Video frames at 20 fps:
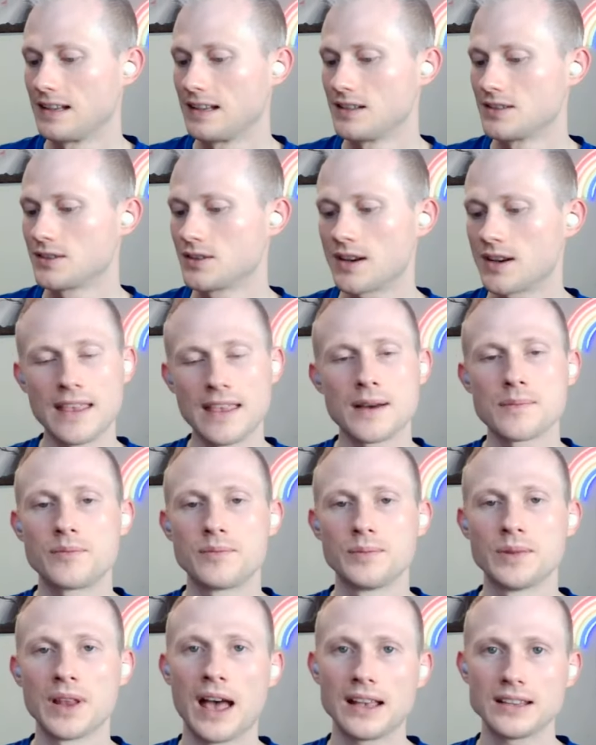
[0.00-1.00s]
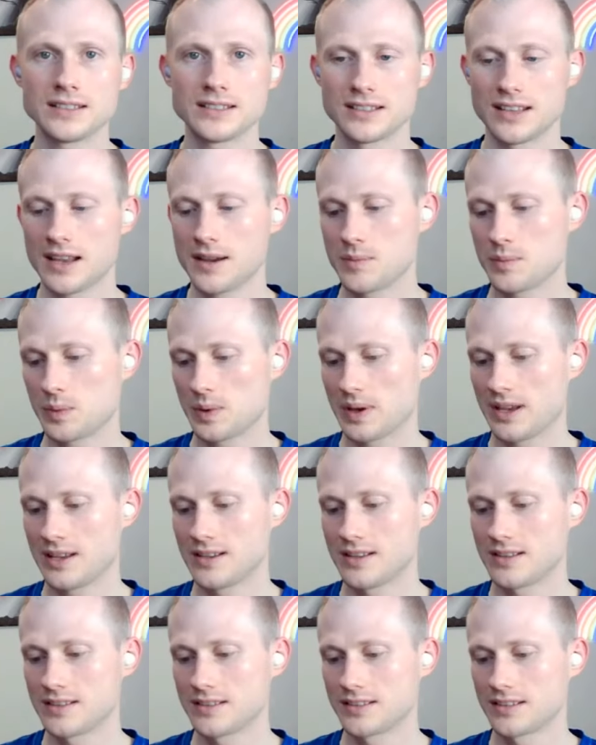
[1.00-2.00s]
So yeah, that last step
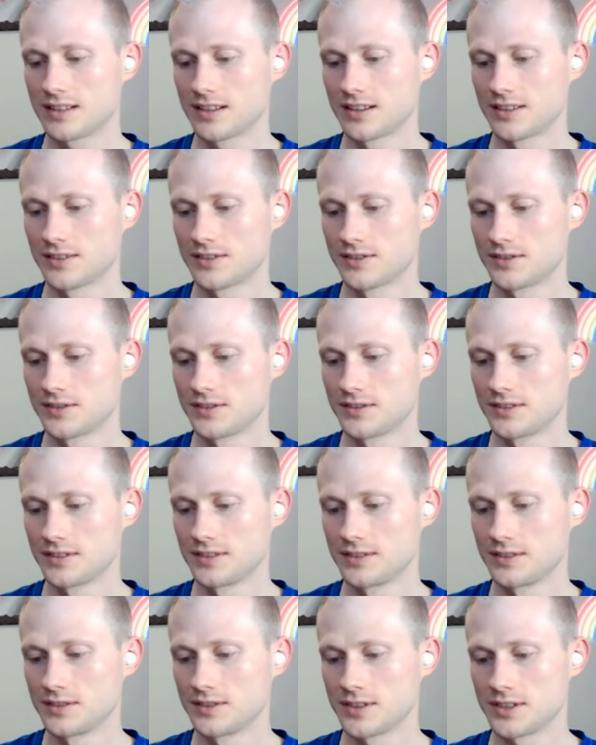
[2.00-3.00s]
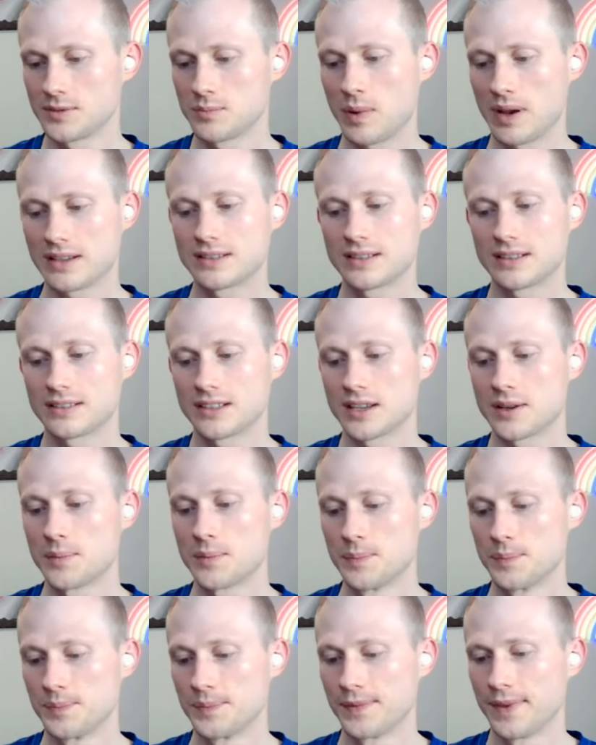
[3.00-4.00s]
is just
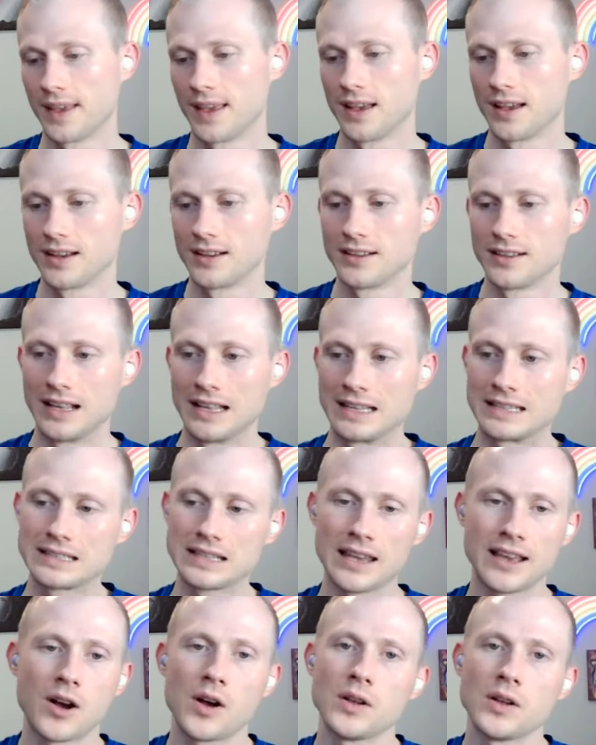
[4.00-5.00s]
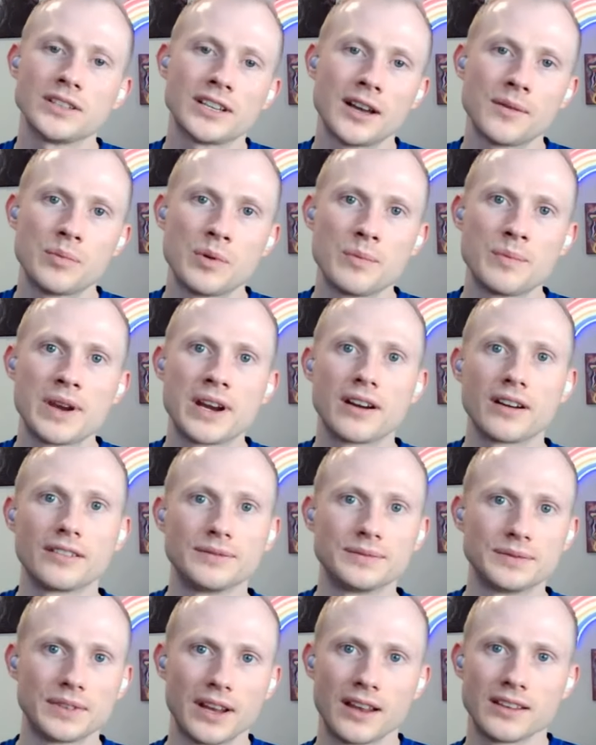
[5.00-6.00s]
basically, it's like holding up a
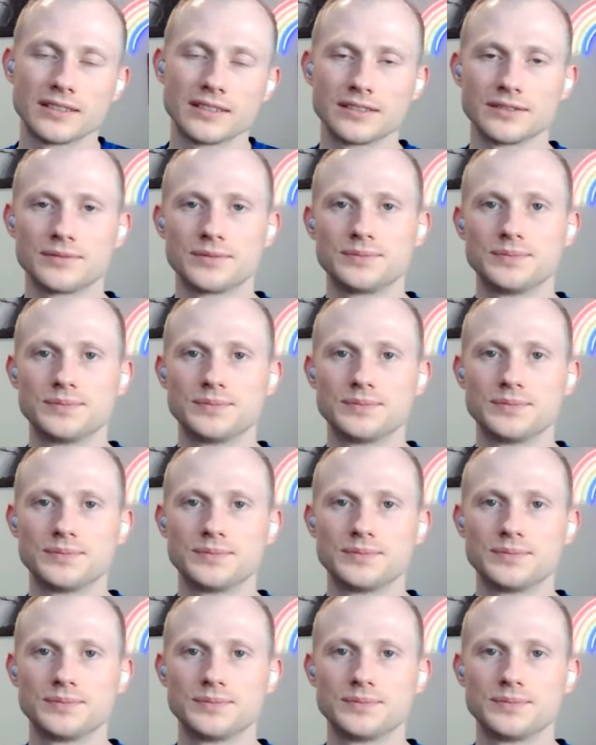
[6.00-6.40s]
mirror and